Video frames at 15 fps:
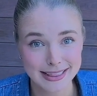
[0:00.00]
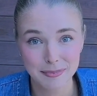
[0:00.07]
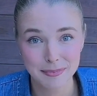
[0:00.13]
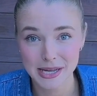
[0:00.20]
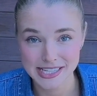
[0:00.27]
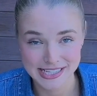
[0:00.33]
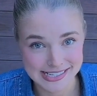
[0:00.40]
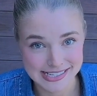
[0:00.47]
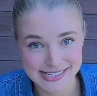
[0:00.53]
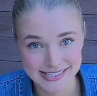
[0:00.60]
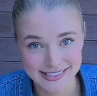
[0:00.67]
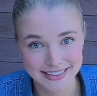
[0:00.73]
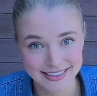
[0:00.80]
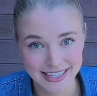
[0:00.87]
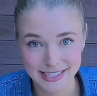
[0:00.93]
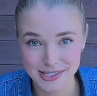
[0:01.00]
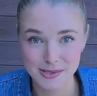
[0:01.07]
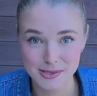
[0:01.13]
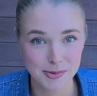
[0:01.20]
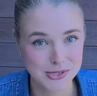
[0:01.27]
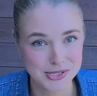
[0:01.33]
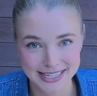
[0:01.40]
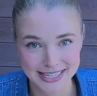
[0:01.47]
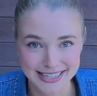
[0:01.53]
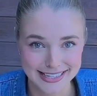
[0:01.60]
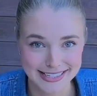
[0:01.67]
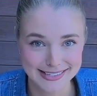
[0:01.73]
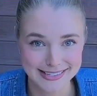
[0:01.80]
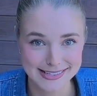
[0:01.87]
the buttons that you're supposed to hit